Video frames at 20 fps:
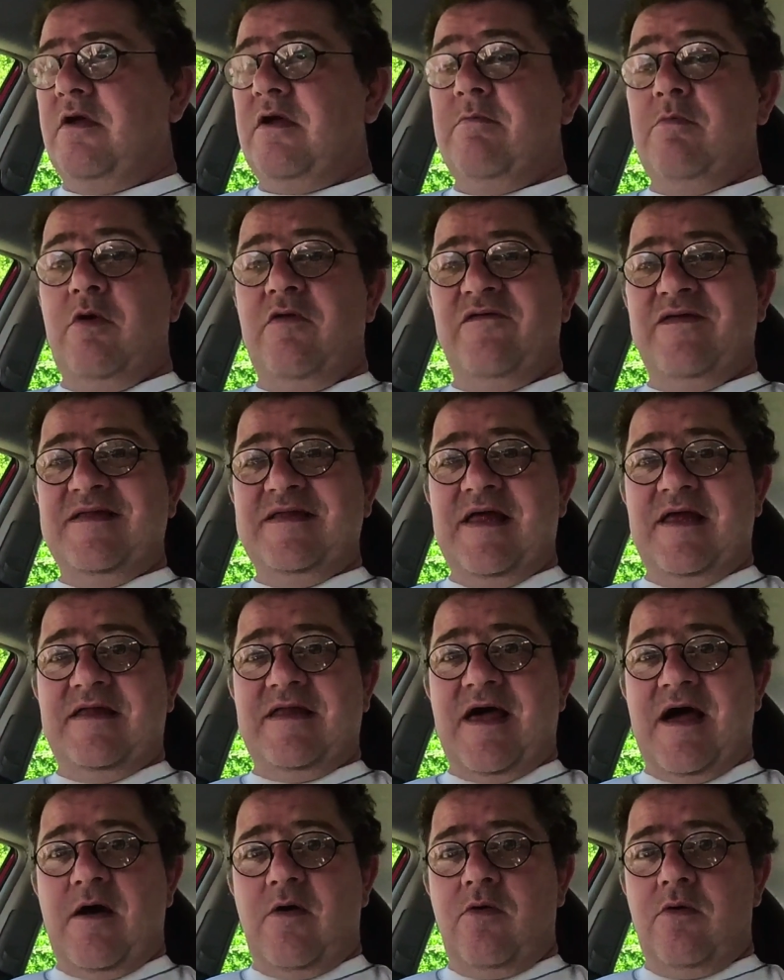You can move in
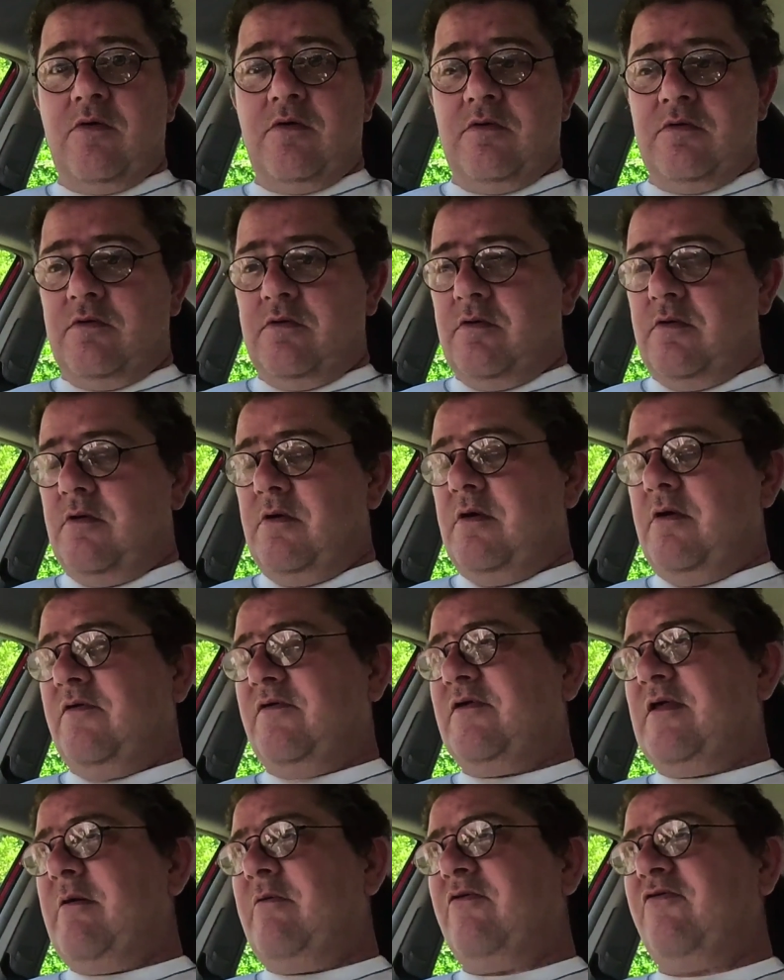there now,
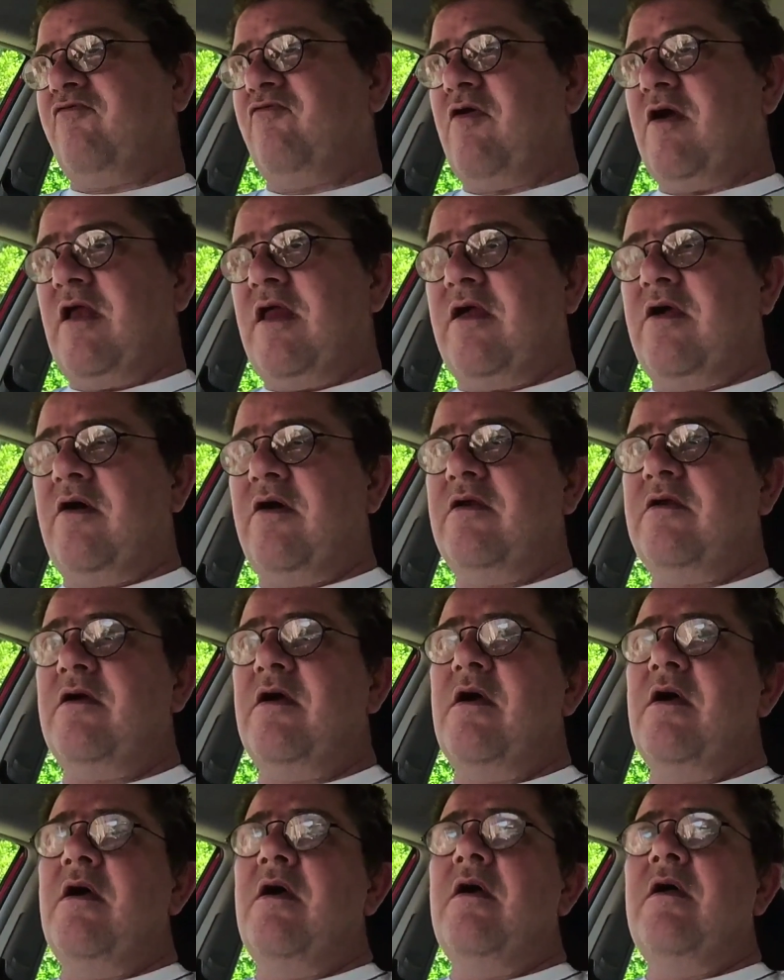so that was really
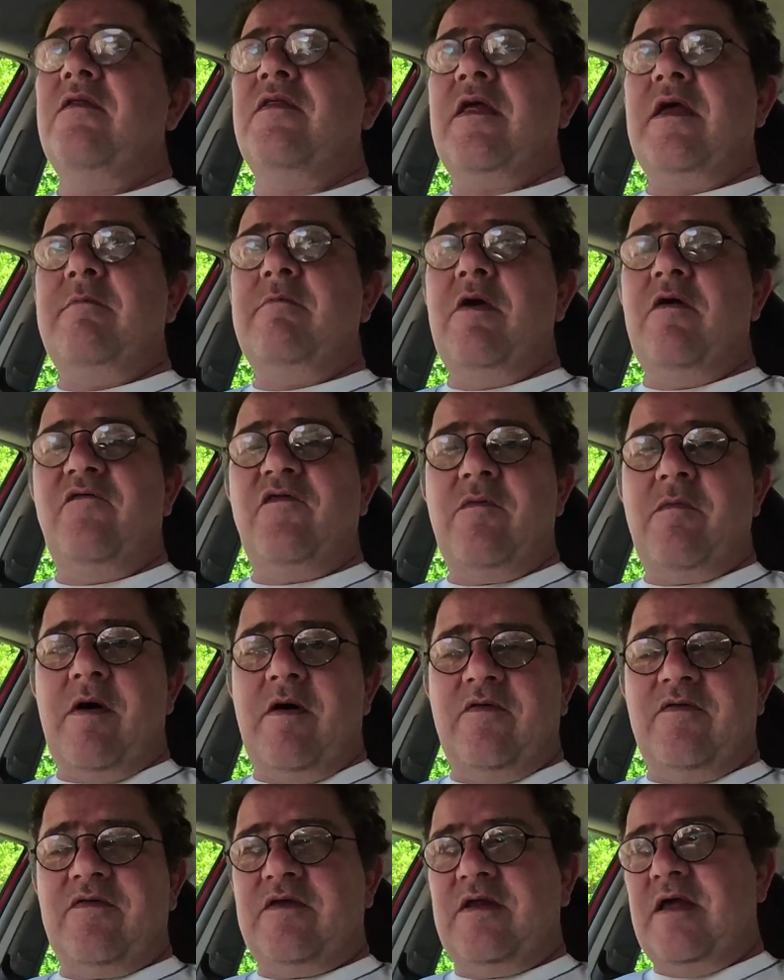good. They moved the
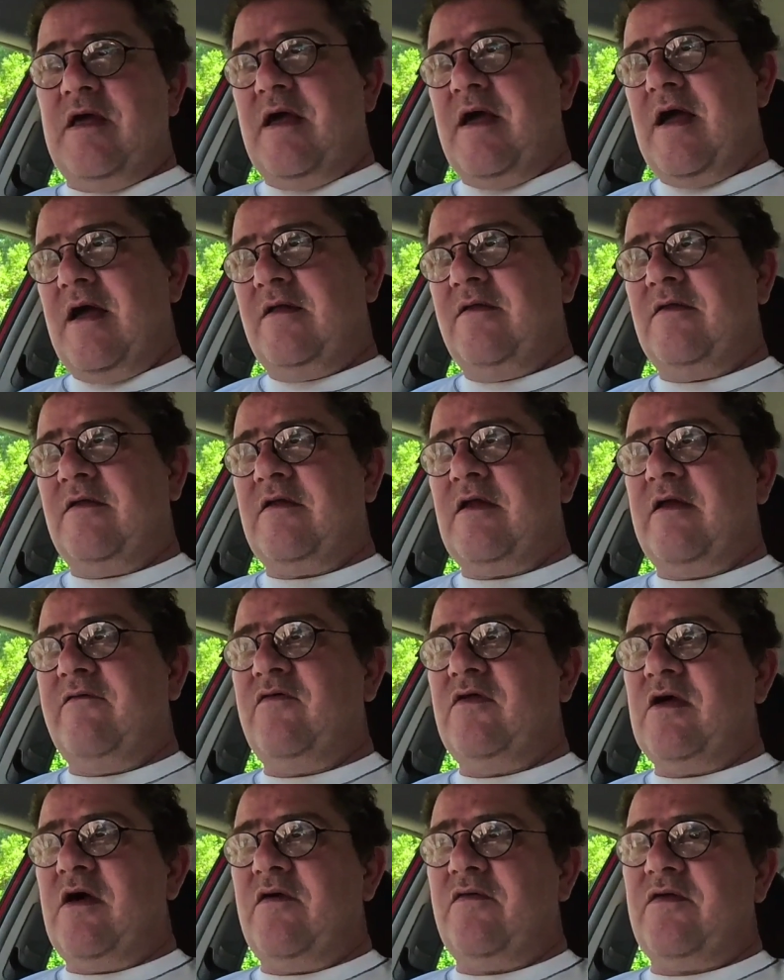boat to the end. I don't know
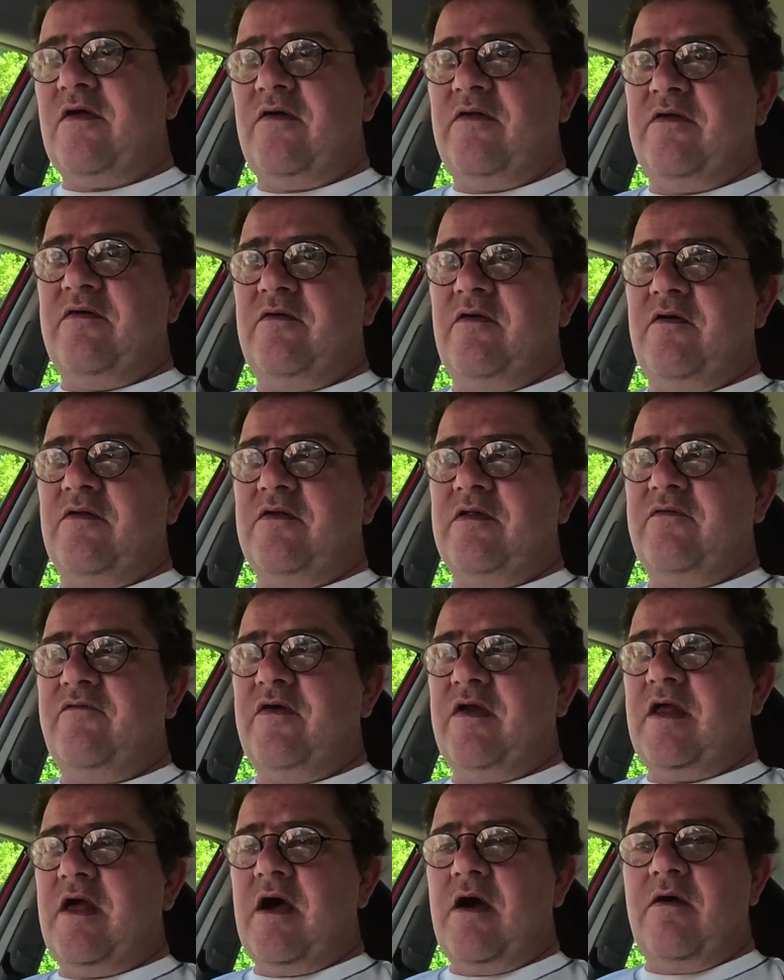if you noticed that on the on the
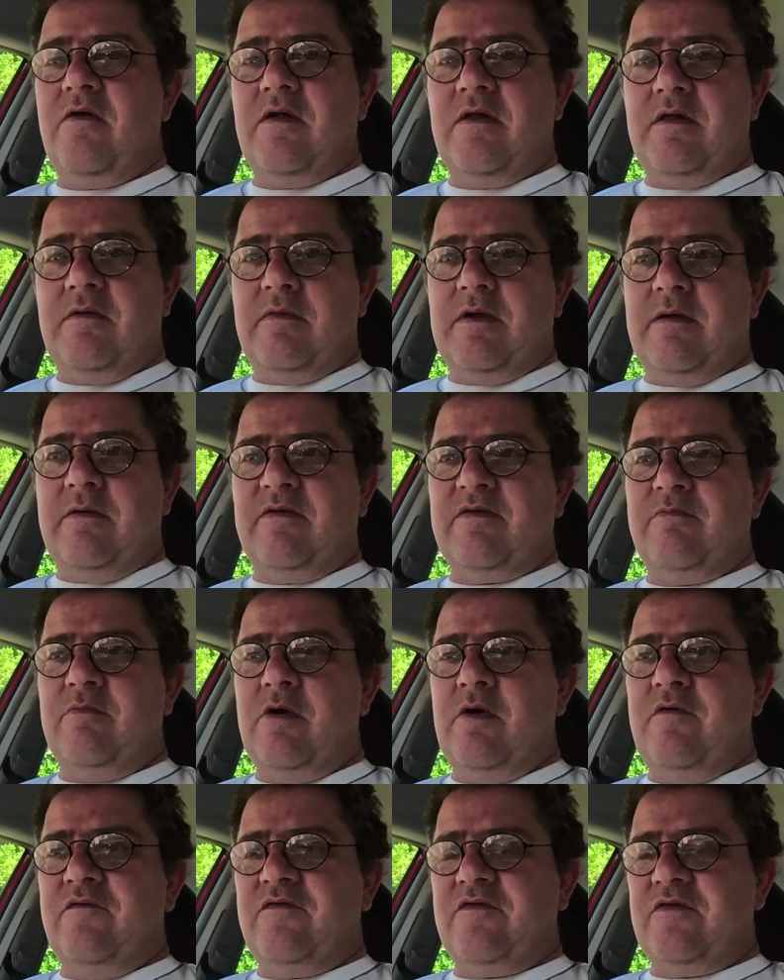video, but it was
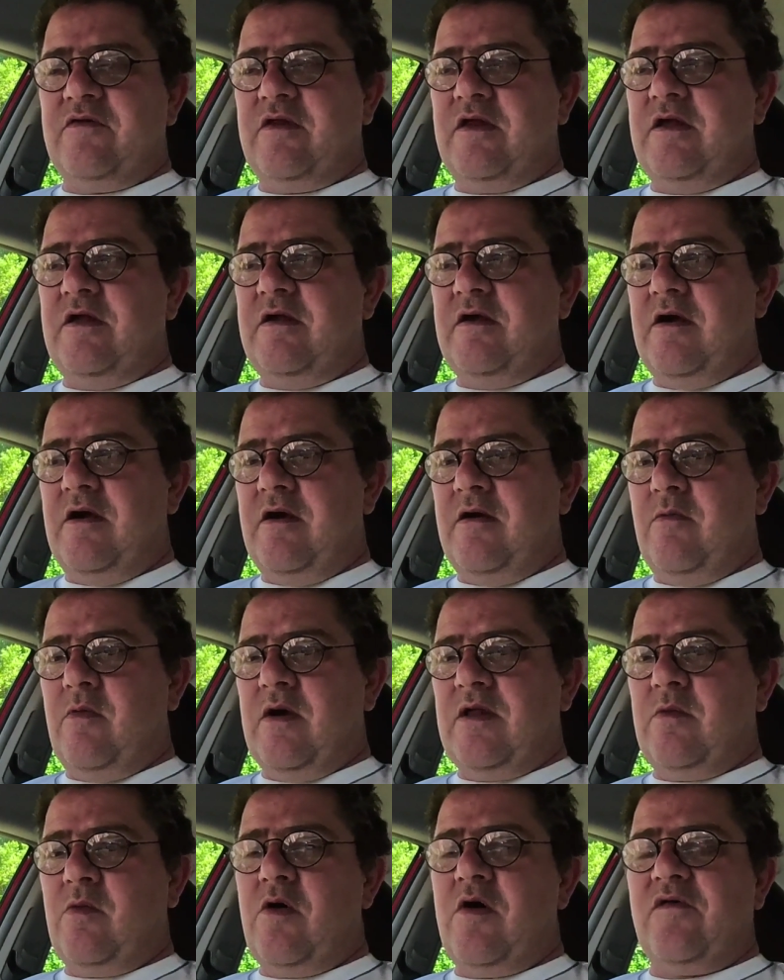moved to the uh,
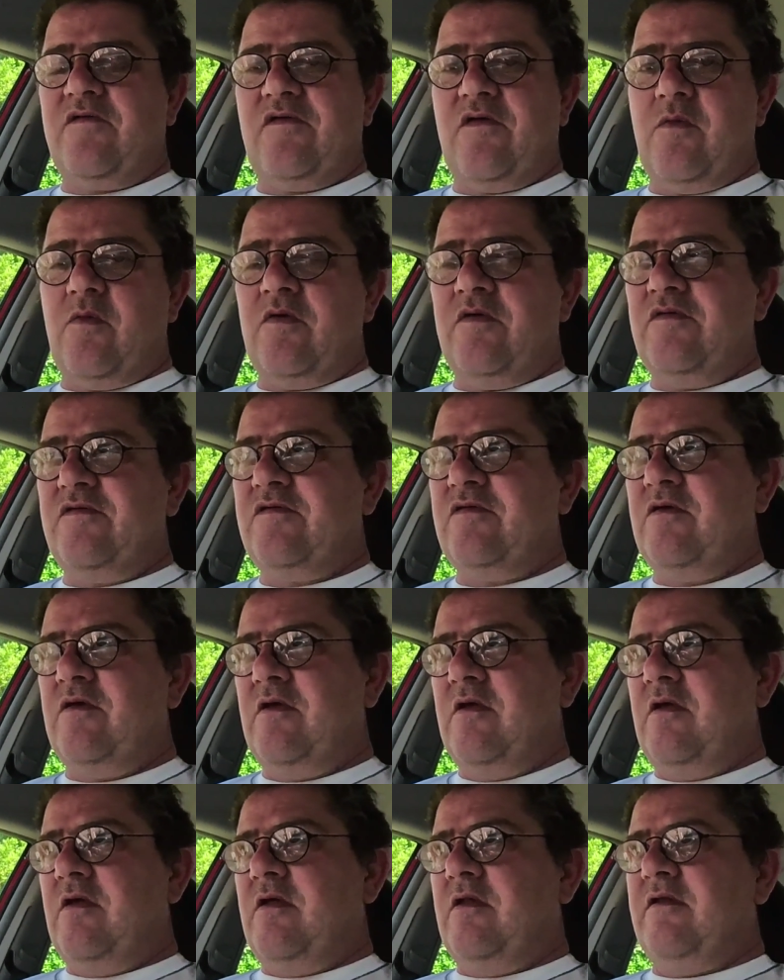where the workshop was,
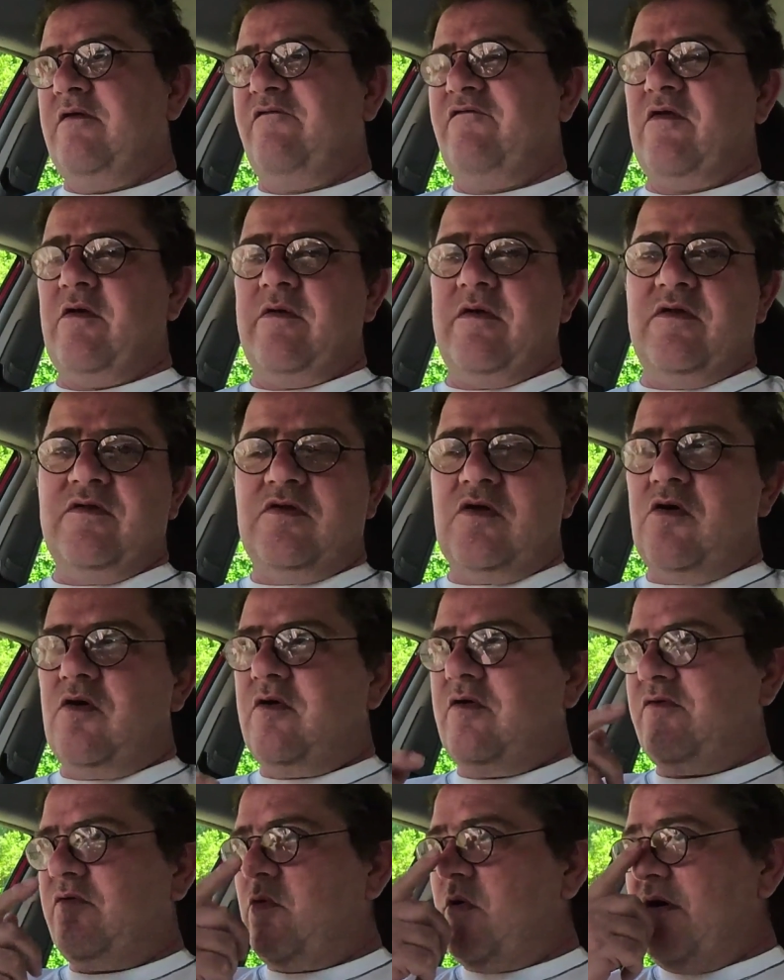the floating
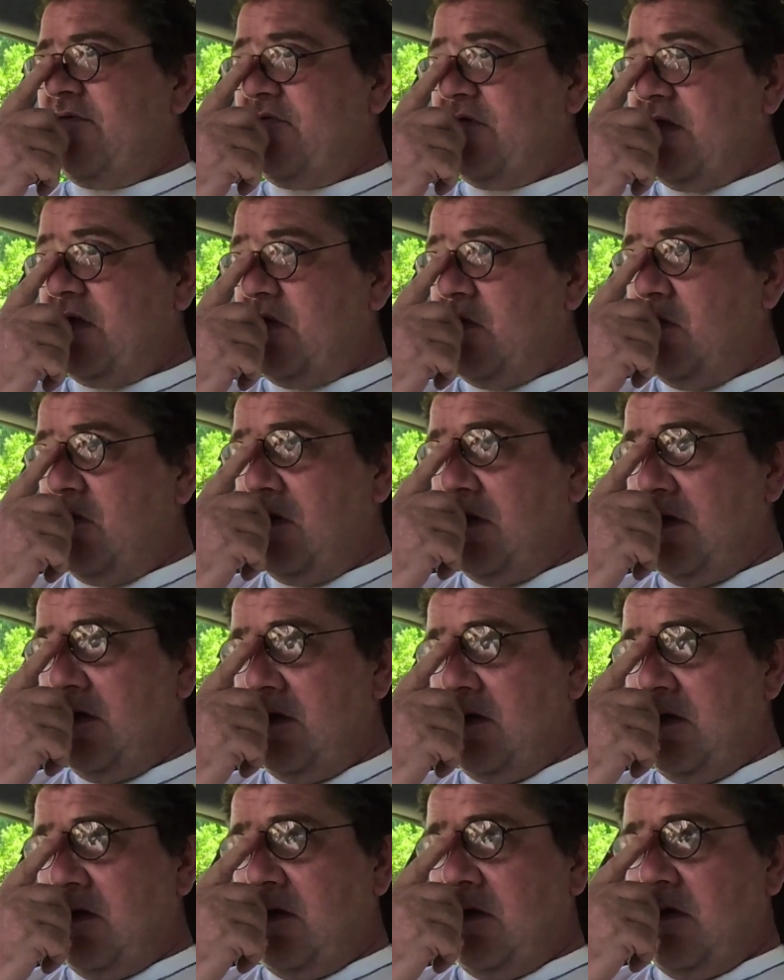dockers, whatever they call
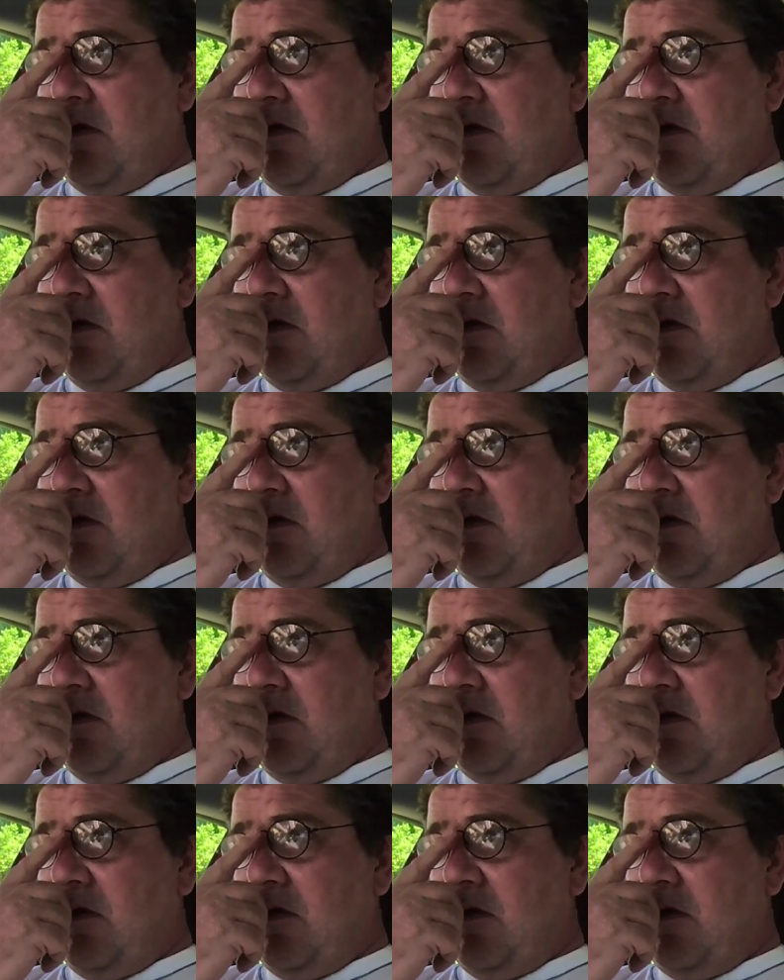it,